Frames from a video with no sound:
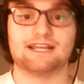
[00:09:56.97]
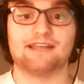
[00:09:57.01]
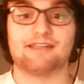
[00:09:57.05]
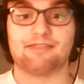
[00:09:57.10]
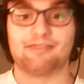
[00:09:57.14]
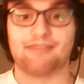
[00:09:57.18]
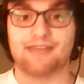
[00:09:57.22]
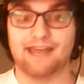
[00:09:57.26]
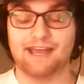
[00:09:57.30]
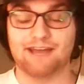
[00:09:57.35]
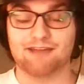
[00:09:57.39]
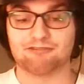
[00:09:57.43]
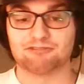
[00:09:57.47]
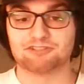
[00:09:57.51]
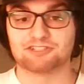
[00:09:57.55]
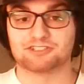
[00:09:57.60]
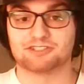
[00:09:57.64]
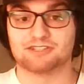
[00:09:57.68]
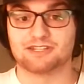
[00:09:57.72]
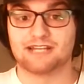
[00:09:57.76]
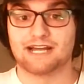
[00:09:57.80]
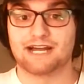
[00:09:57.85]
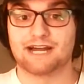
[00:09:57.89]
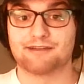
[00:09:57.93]
That was a
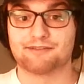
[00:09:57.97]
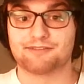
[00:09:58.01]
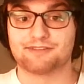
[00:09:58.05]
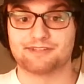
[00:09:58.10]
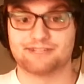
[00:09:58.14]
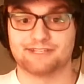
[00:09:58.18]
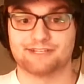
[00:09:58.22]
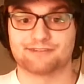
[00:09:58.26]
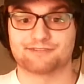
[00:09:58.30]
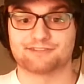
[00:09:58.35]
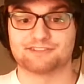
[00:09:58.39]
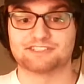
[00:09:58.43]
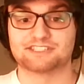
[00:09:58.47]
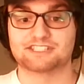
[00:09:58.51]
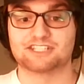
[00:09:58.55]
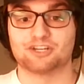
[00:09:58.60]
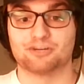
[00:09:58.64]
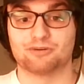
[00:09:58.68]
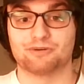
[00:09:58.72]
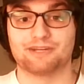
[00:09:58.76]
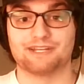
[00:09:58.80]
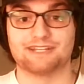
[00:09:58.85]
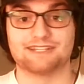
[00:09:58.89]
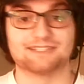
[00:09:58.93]
lot of the difference
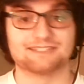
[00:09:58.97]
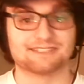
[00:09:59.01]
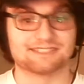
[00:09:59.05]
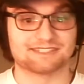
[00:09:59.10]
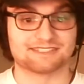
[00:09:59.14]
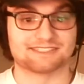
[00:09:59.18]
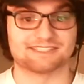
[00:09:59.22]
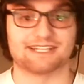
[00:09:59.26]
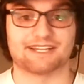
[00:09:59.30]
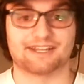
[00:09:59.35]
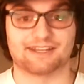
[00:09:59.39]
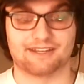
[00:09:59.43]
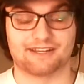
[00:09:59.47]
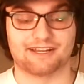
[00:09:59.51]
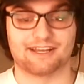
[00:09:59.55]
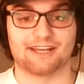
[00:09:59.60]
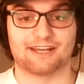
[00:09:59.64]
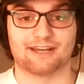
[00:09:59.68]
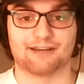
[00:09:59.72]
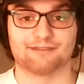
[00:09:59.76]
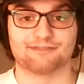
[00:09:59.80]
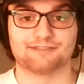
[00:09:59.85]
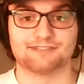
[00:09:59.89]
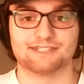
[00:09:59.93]
going into the second
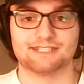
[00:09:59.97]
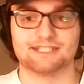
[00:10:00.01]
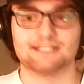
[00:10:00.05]
half.